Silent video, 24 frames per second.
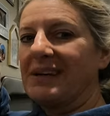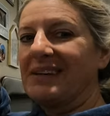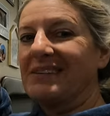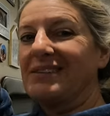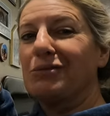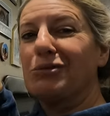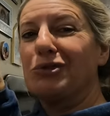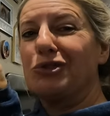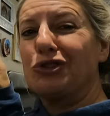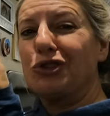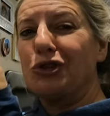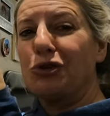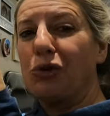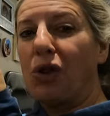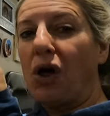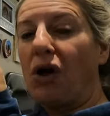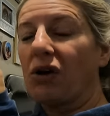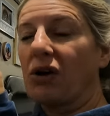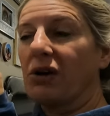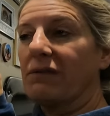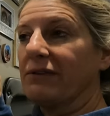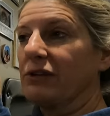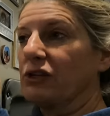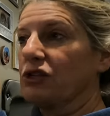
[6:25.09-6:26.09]
because it was too
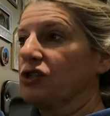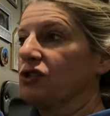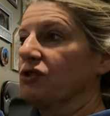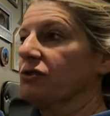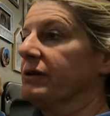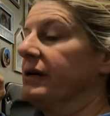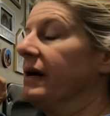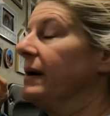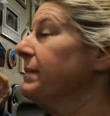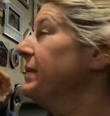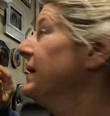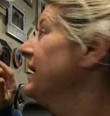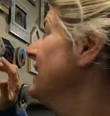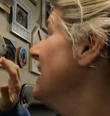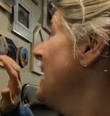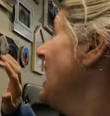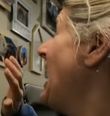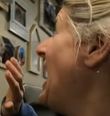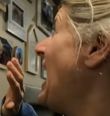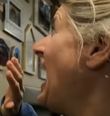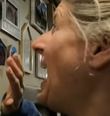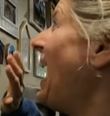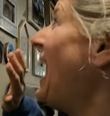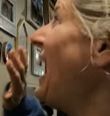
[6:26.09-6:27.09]
long of a strip.
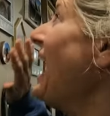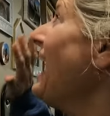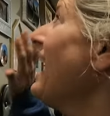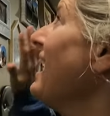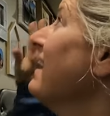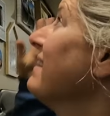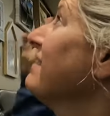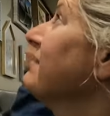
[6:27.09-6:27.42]
I